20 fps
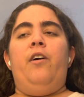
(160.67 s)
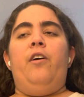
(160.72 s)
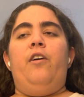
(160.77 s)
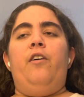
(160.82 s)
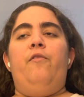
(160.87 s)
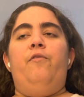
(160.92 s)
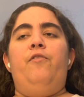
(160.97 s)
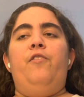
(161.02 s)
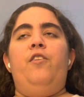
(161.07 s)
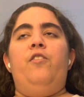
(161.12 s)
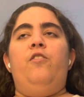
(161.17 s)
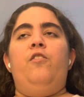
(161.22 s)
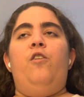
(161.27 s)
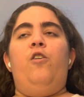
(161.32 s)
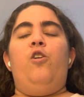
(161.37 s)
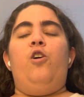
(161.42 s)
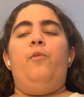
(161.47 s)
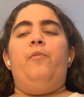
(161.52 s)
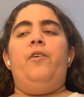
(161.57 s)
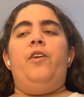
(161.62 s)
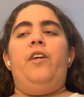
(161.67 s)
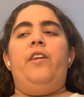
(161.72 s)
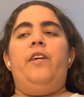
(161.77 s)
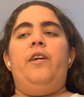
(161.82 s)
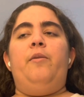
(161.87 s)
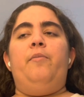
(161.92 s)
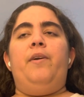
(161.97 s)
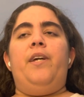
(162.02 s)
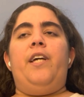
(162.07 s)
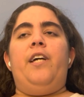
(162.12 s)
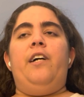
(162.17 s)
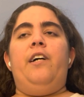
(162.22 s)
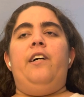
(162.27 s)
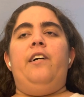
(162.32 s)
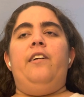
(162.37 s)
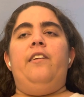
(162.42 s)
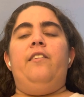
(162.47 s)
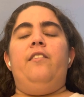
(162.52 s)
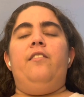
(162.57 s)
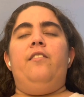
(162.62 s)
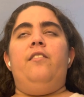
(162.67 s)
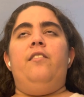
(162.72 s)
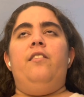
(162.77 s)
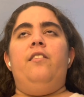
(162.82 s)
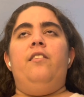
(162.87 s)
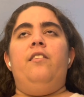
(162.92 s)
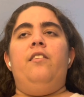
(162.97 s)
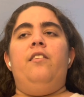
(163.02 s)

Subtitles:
confuse the whole community because